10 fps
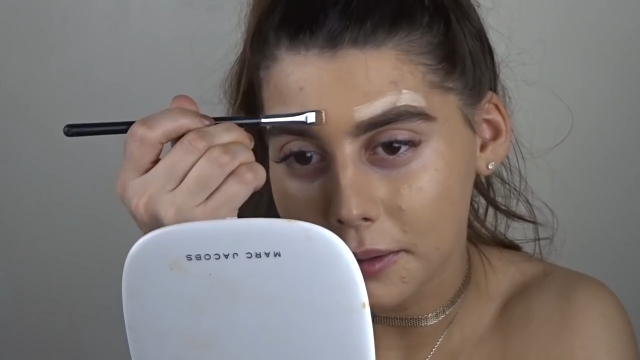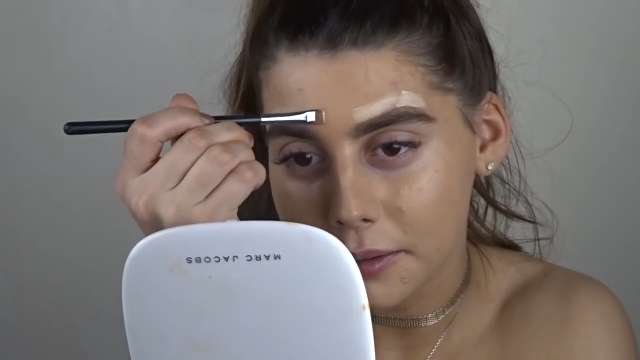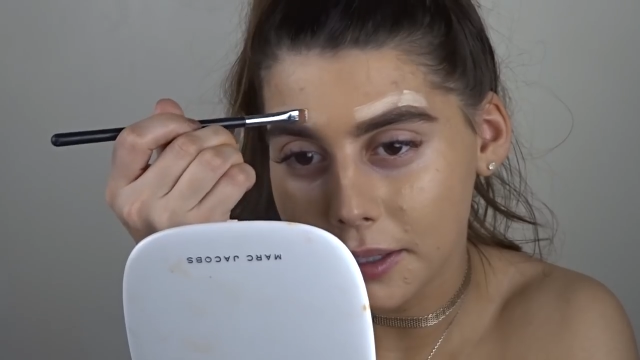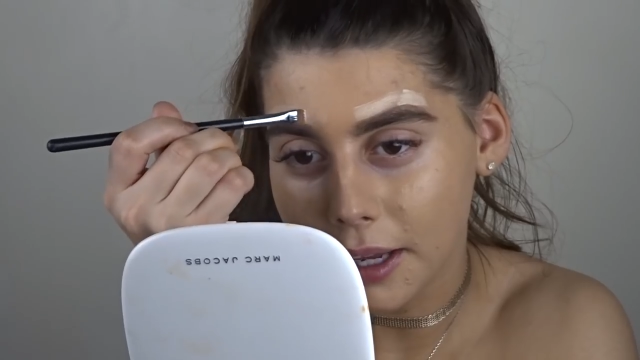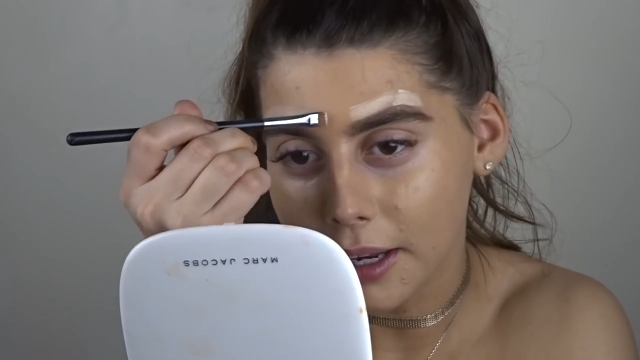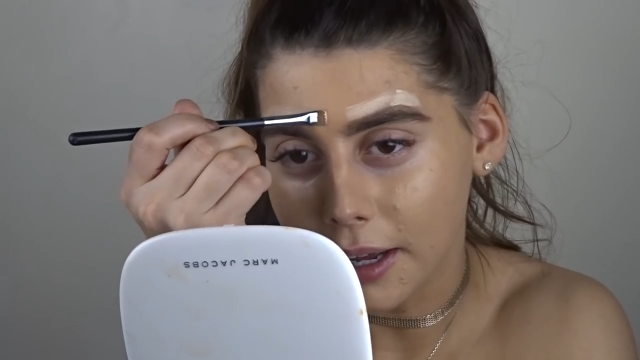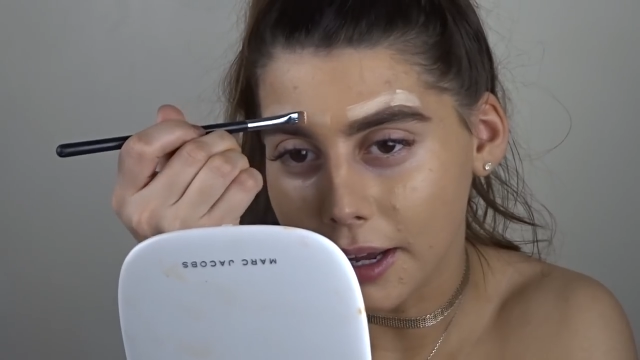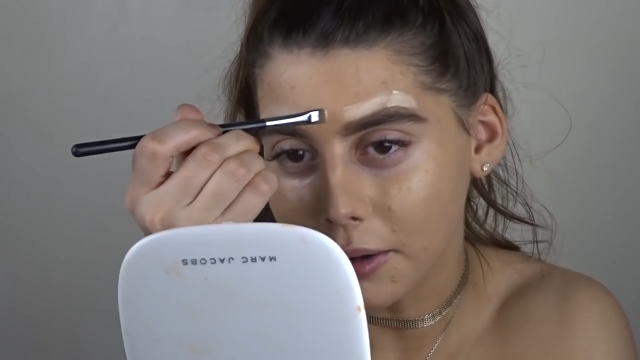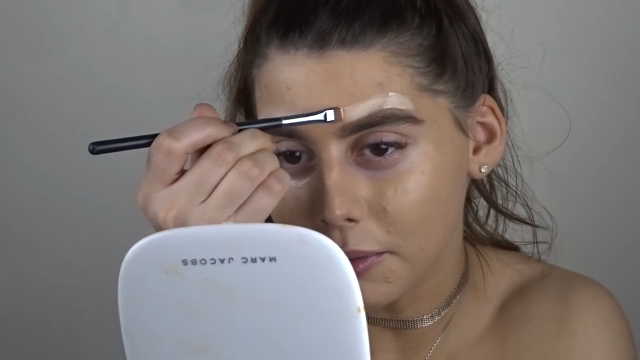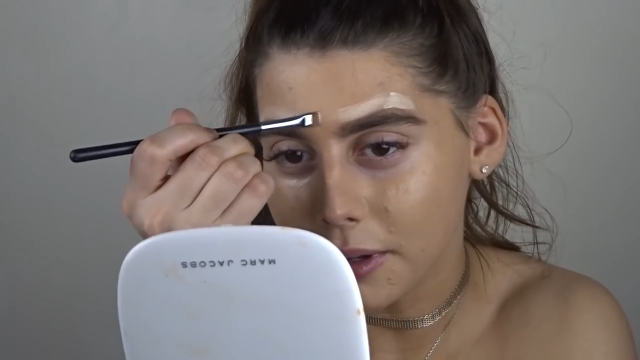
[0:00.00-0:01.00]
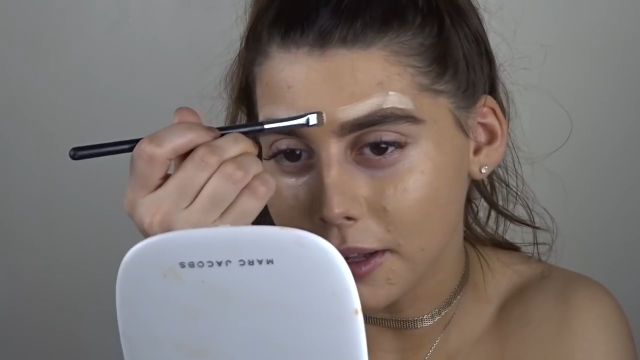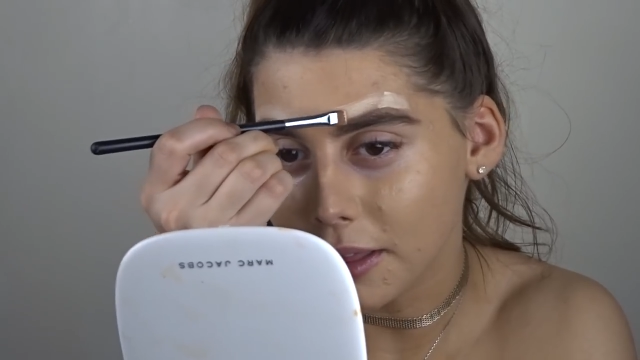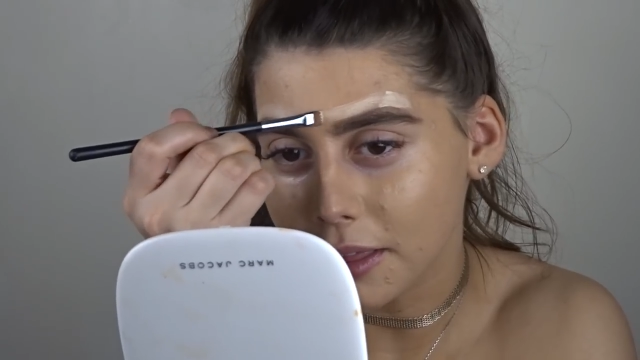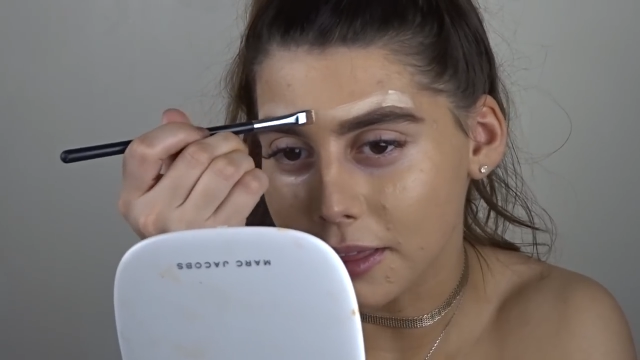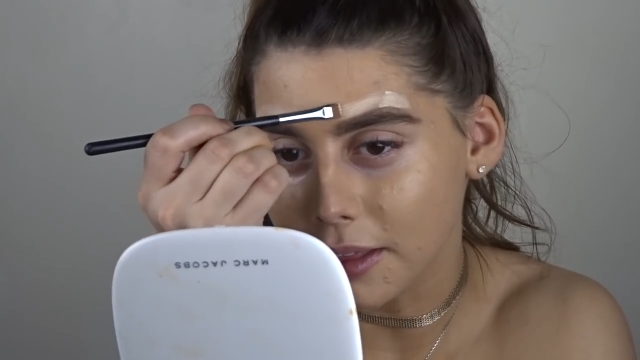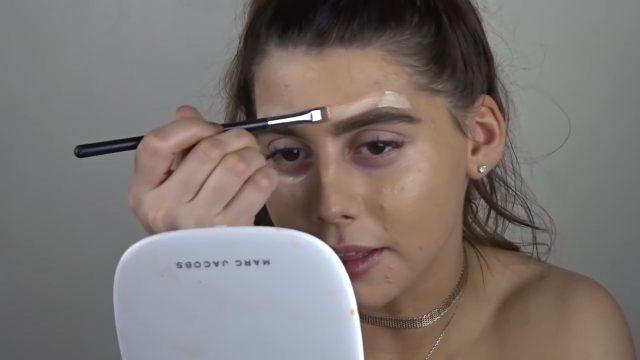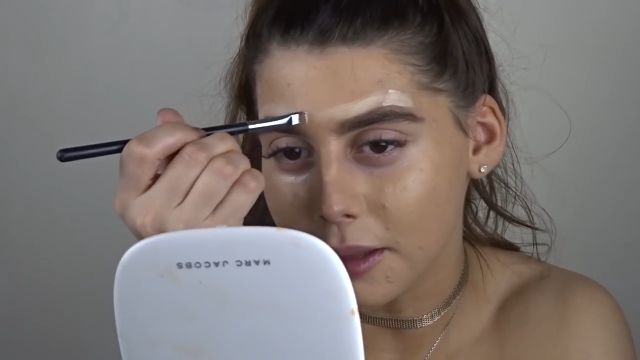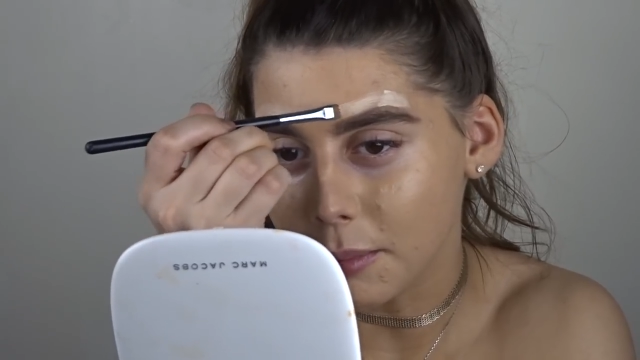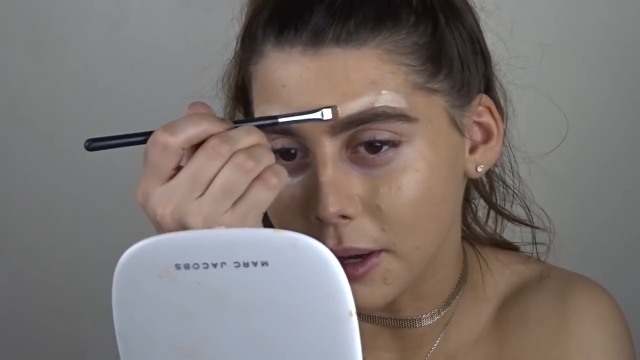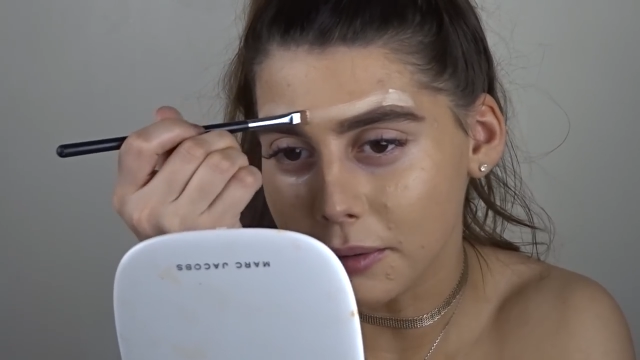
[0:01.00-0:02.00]
cause again, I don't wanna thin
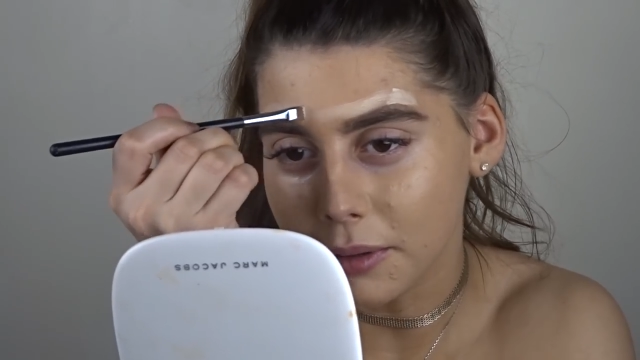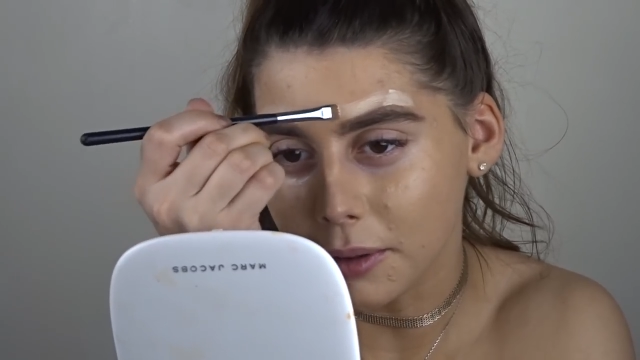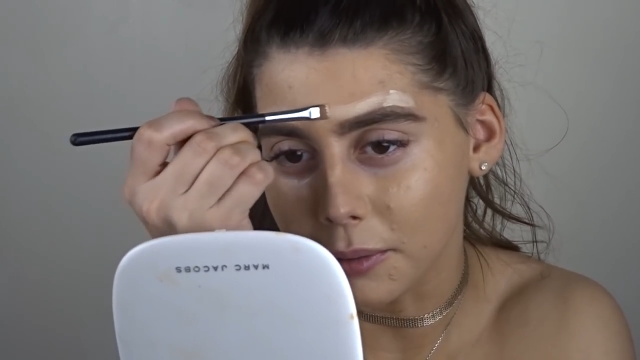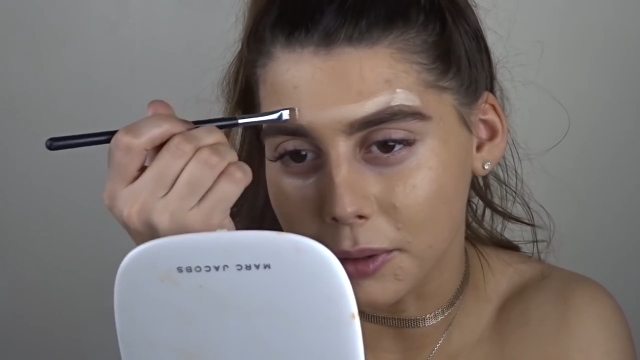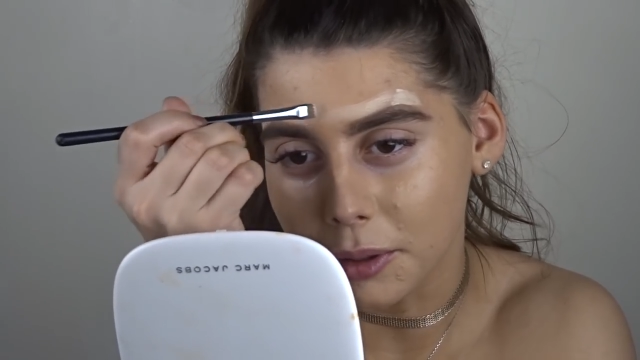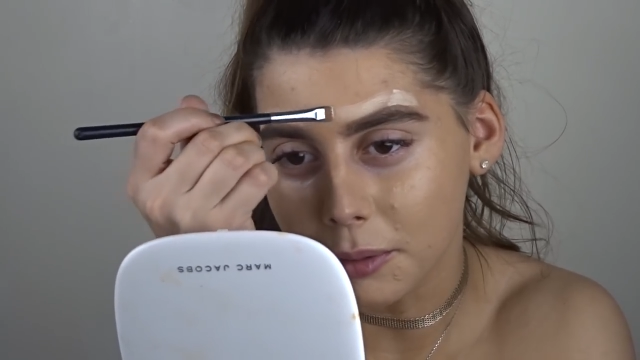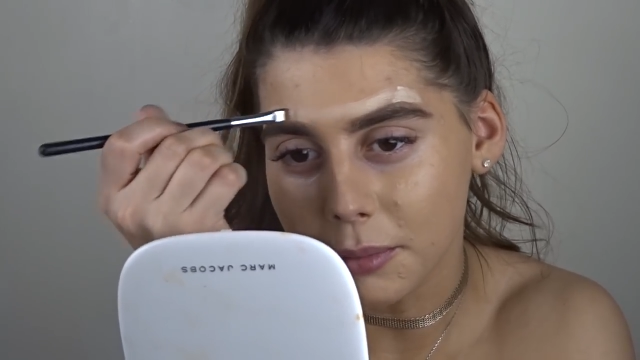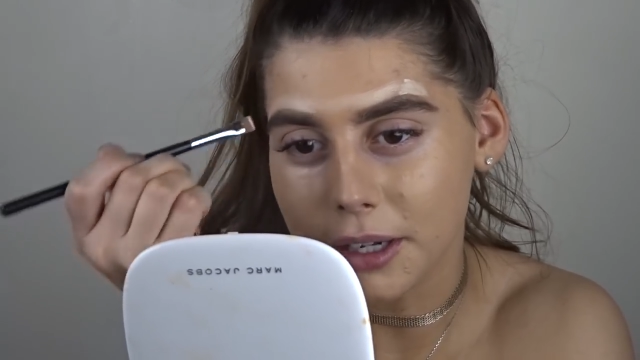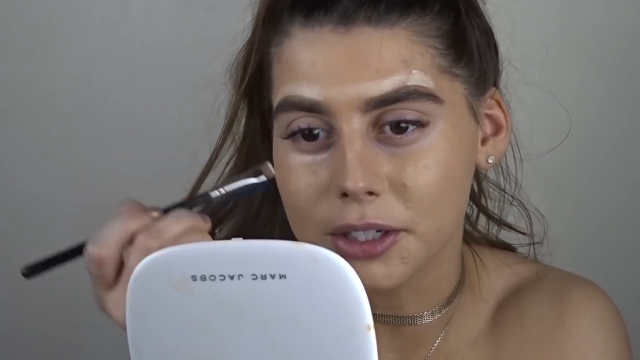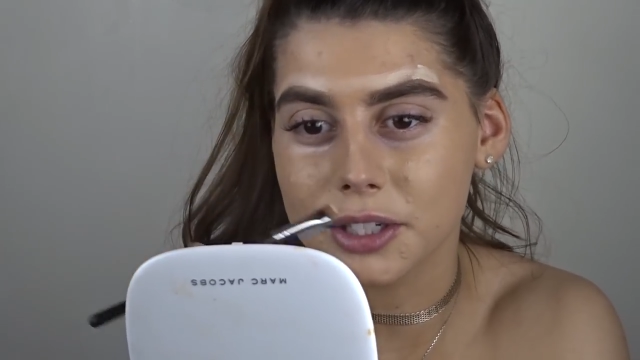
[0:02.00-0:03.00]
them out though too much.